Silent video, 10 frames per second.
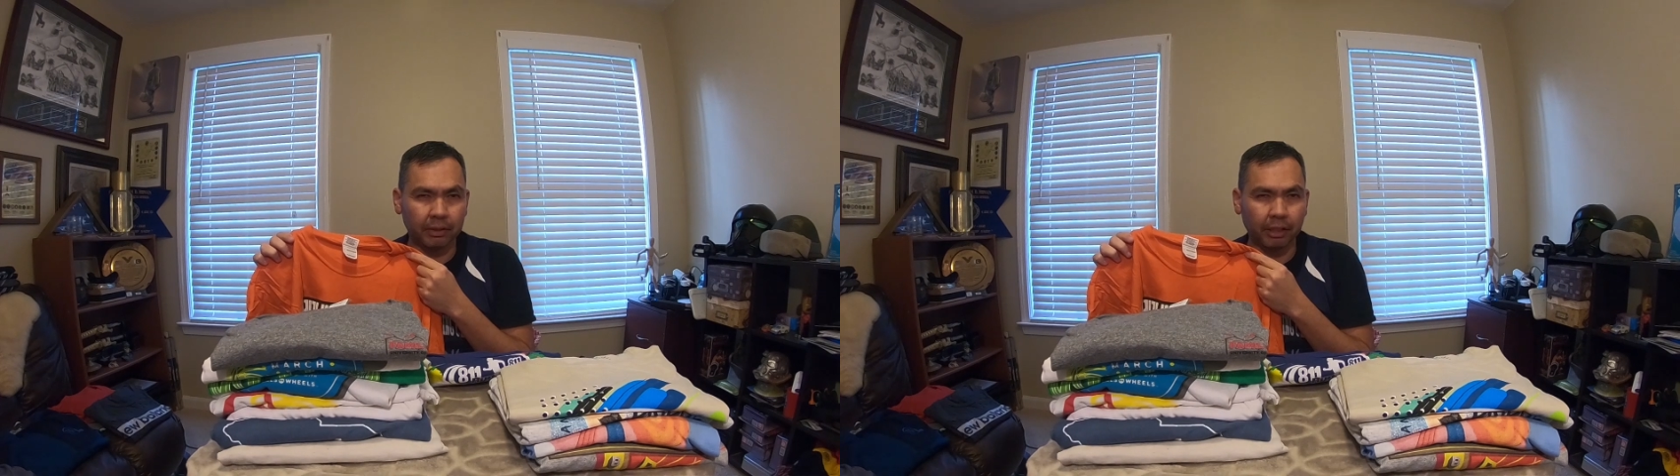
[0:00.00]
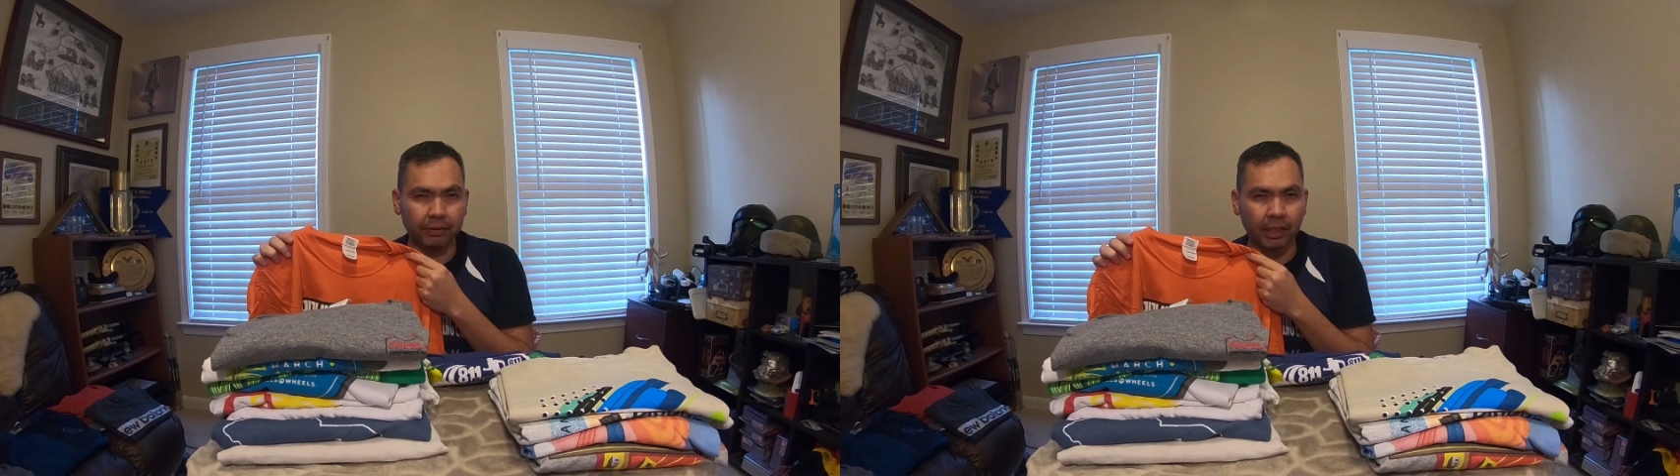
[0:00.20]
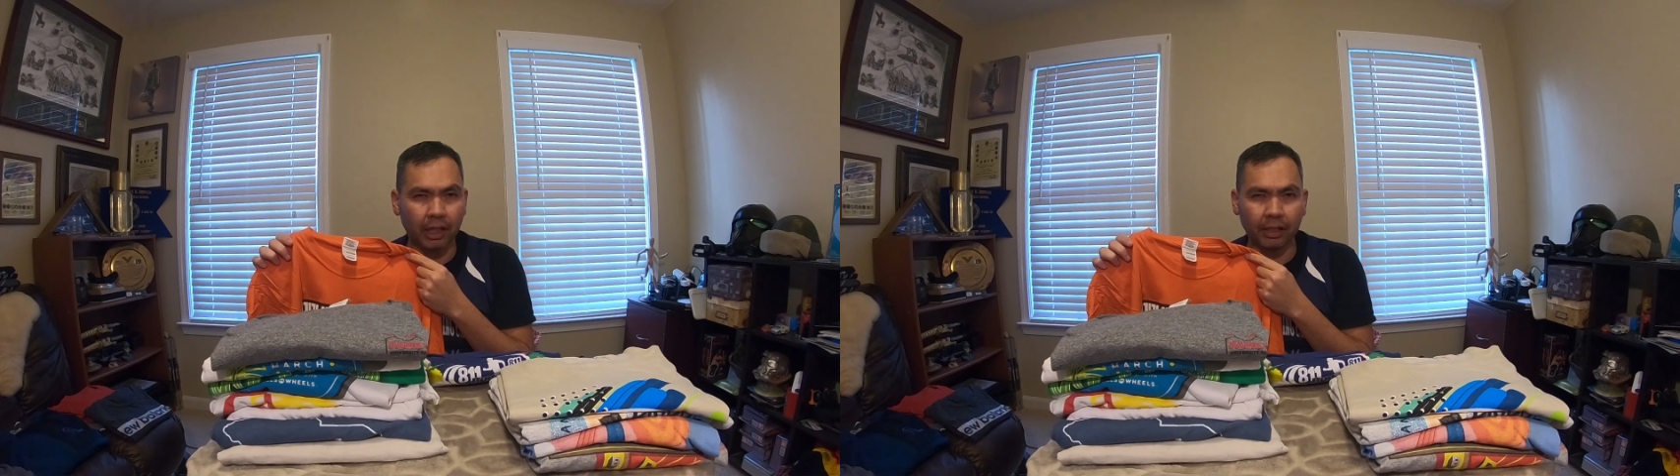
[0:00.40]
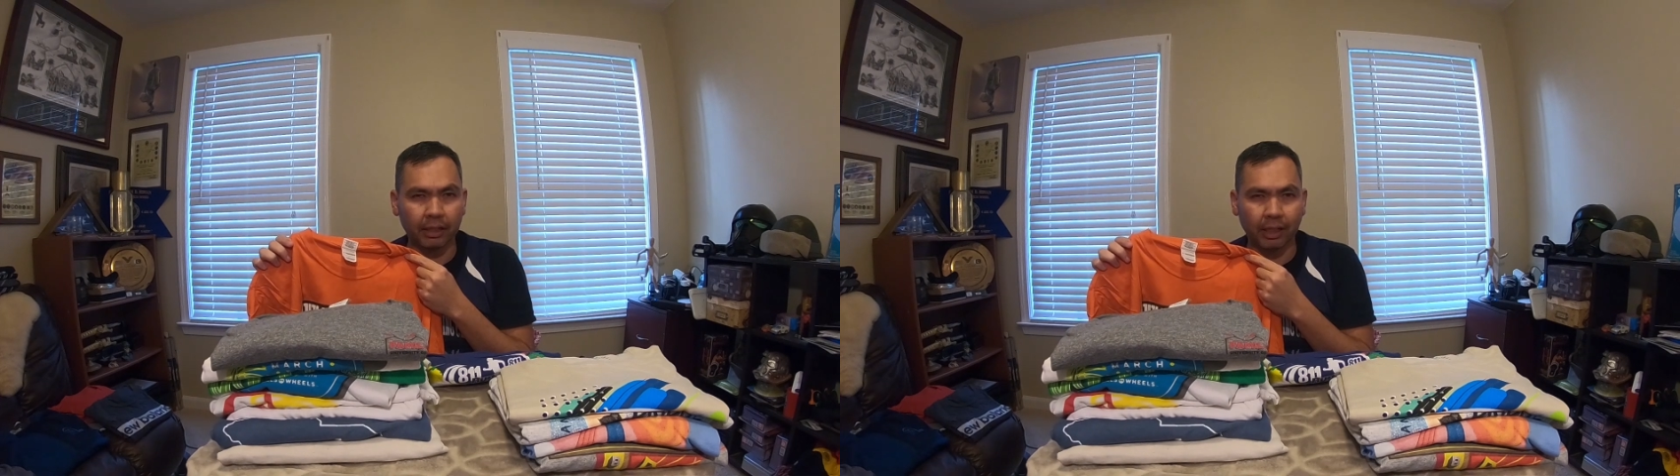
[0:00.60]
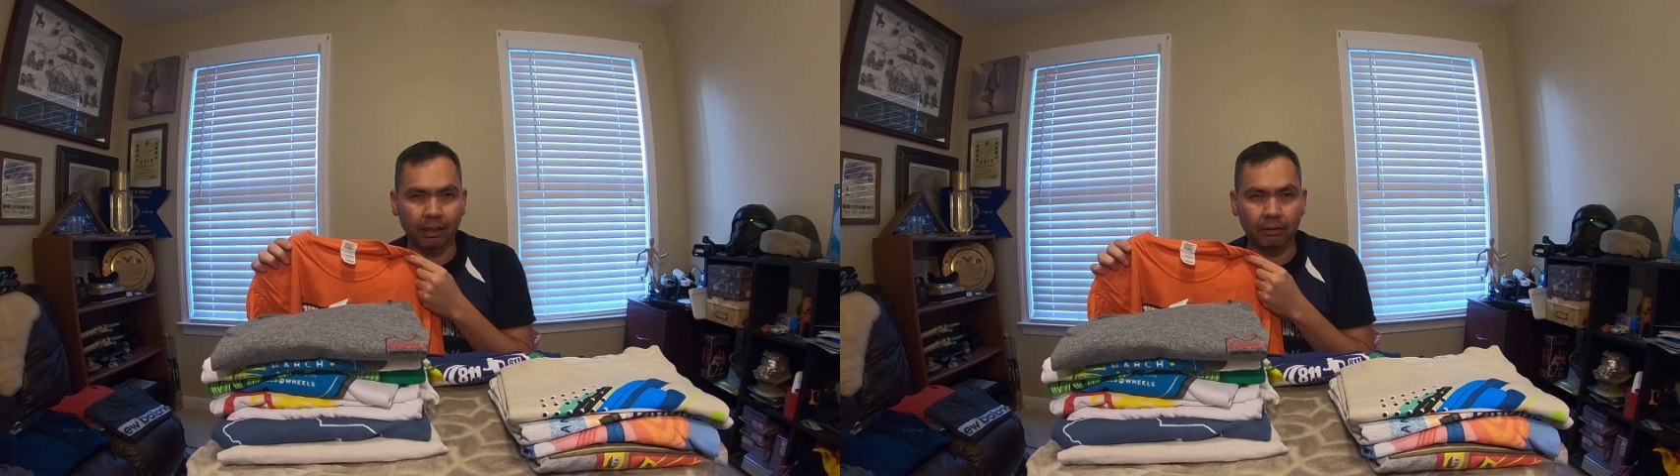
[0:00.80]
heavy cotton
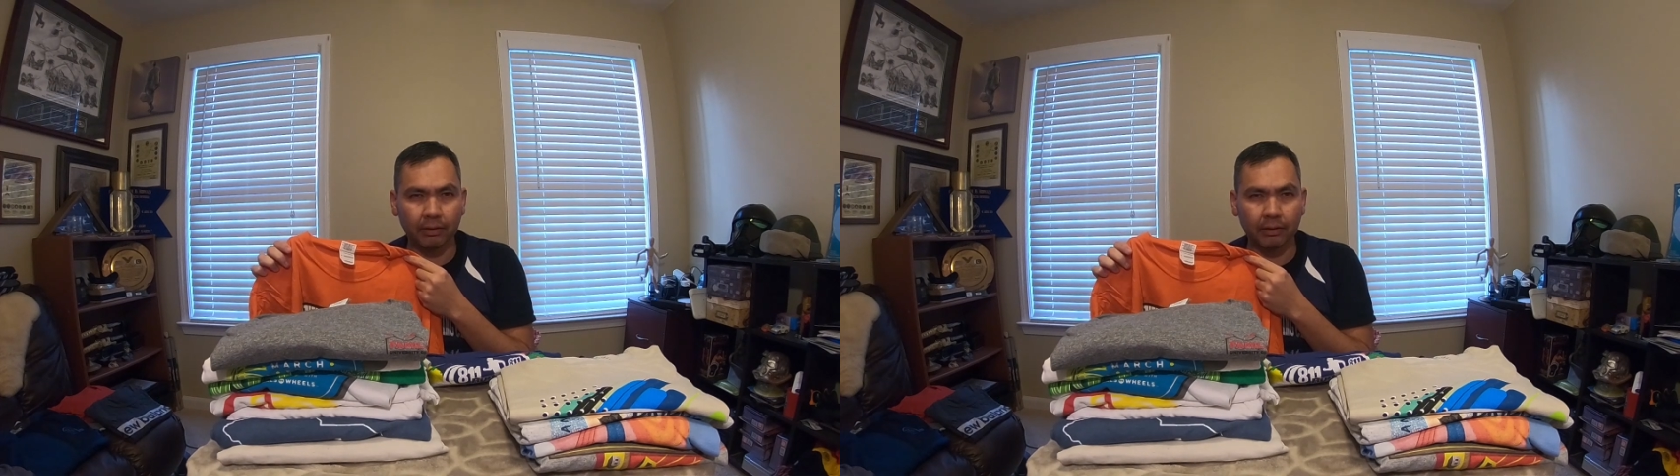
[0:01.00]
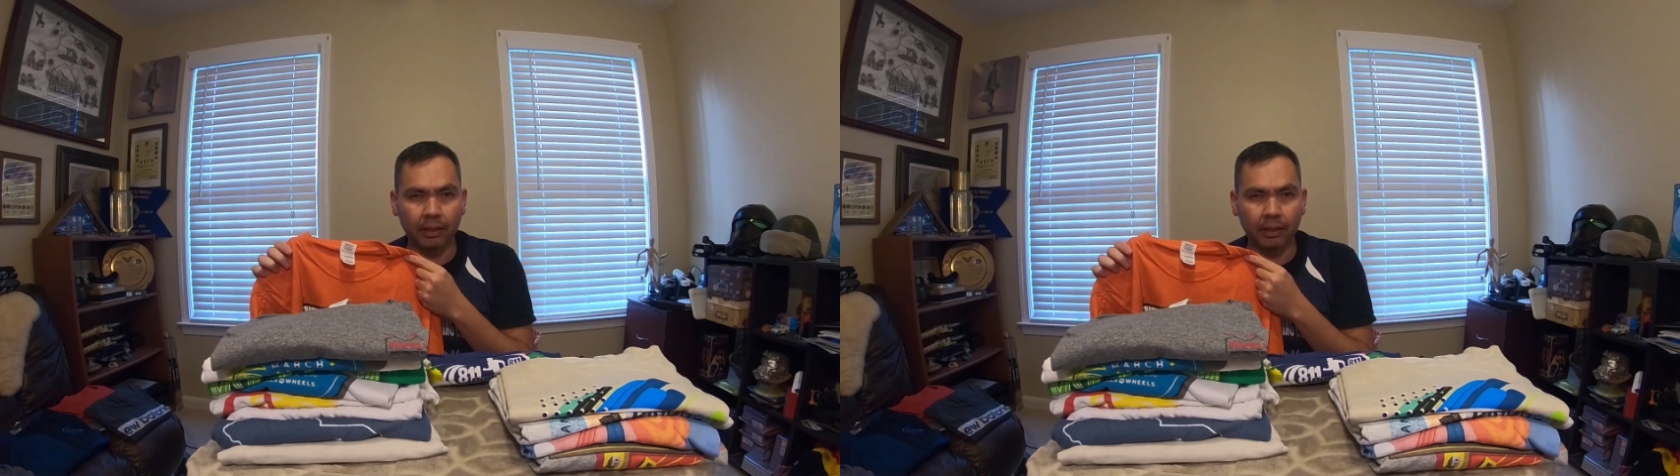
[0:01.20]
now,